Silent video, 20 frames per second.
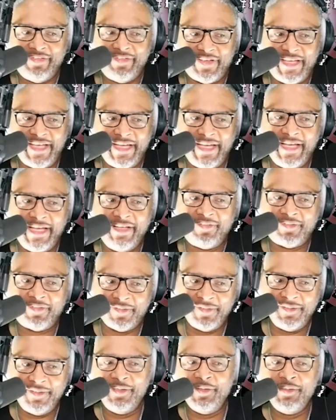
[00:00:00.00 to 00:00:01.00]
kid, so
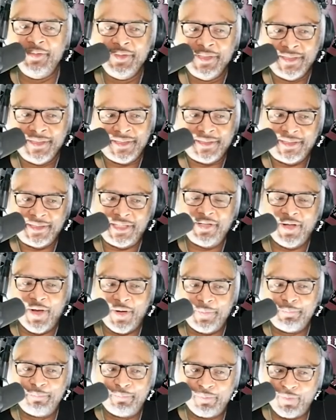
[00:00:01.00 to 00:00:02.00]
you you know
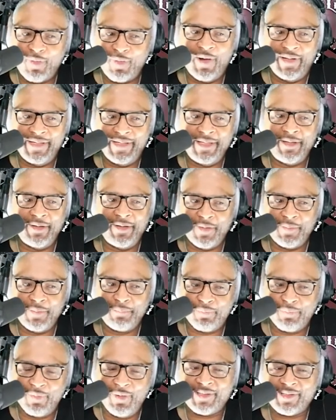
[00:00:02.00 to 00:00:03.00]
bro, you know
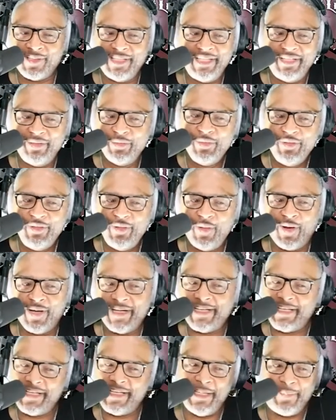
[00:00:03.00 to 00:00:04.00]
Brooklyn, New York,
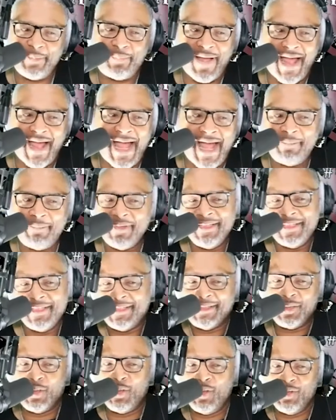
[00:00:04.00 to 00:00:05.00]
hip hop.
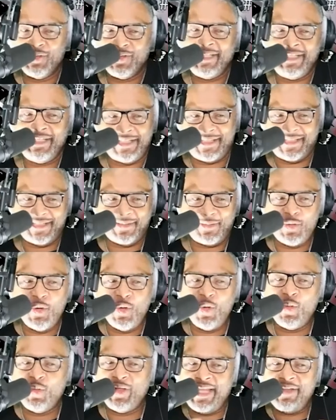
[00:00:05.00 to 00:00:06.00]
Who the
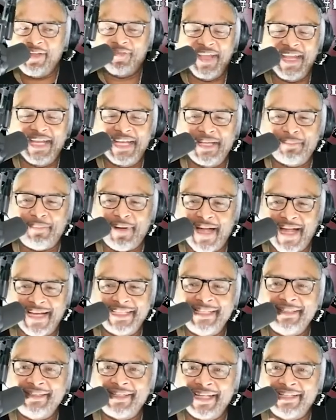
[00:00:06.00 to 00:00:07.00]
who if
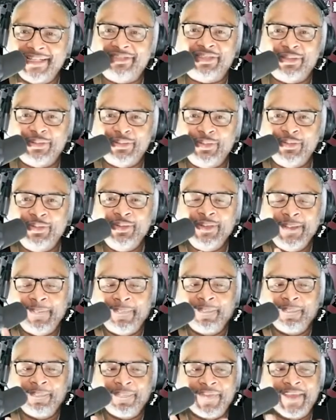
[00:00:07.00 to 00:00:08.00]
anybody that you
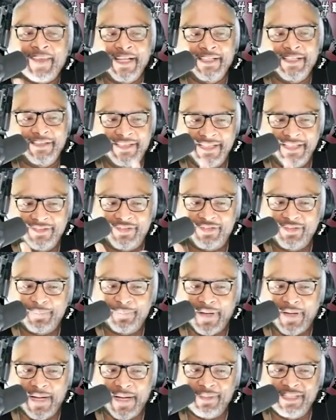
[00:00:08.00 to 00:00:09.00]
that that you
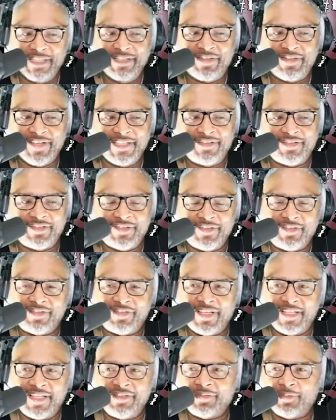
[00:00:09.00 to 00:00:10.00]
probably touch
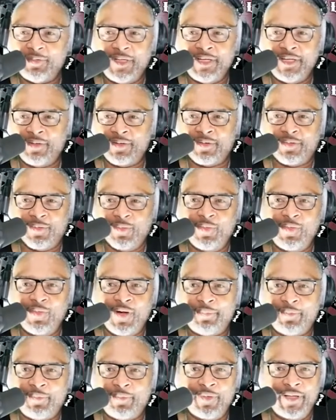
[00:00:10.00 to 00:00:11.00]
touch with or grew
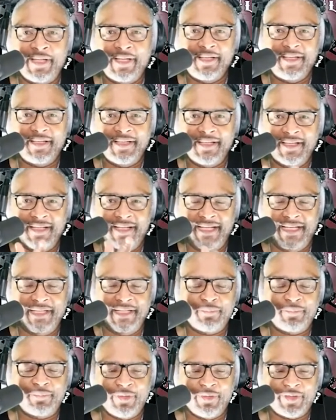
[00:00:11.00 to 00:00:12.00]
up with
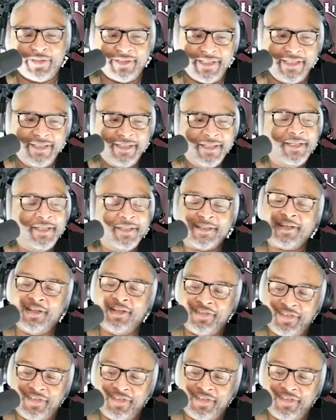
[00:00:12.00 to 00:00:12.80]
in Brooklyn? Because